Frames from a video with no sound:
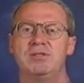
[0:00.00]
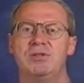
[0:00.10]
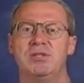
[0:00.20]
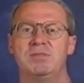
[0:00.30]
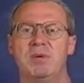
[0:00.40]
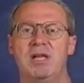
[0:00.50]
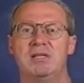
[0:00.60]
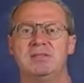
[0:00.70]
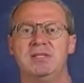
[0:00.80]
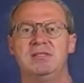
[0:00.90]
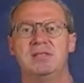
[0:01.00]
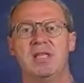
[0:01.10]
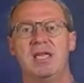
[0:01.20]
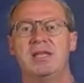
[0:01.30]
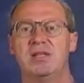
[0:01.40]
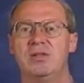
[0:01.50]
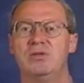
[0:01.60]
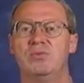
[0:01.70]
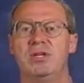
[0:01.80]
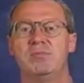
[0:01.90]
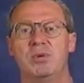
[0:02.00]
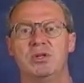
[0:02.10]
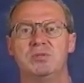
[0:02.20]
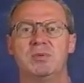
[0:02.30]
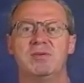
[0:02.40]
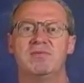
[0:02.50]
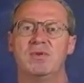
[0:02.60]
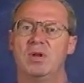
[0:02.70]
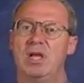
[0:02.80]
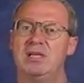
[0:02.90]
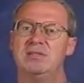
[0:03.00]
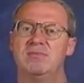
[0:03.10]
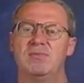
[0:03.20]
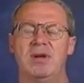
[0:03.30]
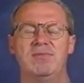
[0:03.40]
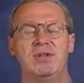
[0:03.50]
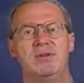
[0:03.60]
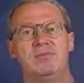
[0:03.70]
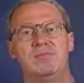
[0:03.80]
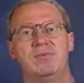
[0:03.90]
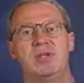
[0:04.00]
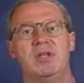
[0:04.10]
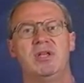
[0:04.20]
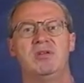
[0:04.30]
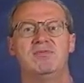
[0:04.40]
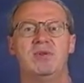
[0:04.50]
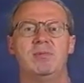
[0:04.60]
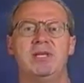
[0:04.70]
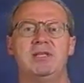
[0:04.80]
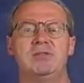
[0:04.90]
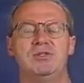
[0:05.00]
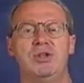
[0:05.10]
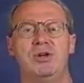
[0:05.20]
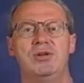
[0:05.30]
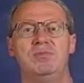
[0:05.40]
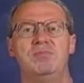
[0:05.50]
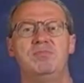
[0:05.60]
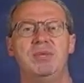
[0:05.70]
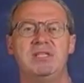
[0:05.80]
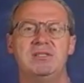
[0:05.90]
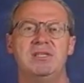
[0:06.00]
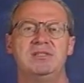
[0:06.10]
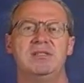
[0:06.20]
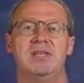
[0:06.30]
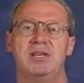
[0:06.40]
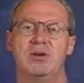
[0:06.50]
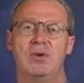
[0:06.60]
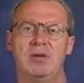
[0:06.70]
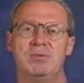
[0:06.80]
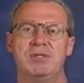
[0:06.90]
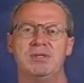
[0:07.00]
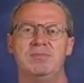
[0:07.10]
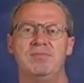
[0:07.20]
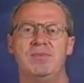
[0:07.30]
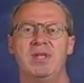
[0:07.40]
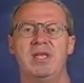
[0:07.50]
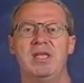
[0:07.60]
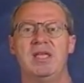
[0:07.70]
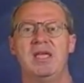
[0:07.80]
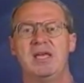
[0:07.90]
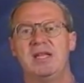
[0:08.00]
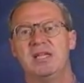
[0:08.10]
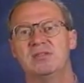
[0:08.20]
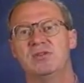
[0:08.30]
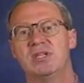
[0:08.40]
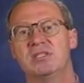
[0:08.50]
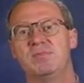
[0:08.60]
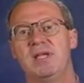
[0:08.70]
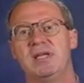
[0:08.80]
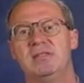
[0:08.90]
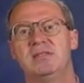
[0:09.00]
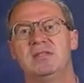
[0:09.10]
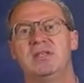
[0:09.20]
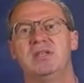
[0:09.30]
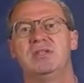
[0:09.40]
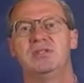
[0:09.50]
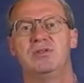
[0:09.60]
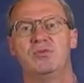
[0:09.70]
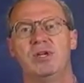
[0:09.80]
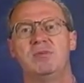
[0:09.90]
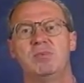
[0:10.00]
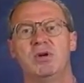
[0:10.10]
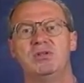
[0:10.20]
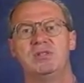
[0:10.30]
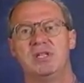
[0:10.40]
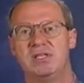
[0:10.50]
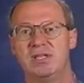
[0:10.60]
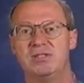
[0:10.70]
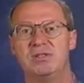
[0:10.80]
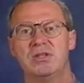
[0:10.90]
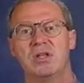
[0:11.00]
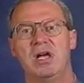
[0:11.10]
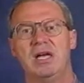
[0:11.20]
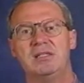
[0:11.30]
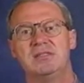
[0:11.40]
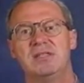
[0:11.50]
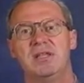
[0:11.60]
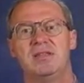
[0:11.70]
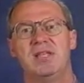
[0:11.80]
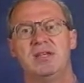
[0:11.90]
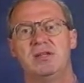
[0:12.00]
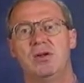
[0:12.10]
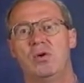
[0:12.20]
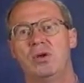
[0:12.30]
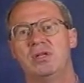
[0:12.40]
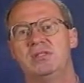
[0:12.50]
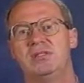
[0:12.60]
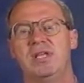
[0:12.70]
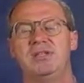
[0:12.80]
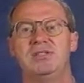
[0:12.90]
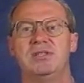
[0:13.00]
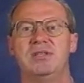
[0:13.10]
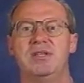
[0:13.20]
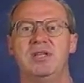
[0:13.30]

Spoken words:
insurance policies can include reimbursement for loss of revenue from an insured business interruption and extra expense to reimburse additional costs that an organization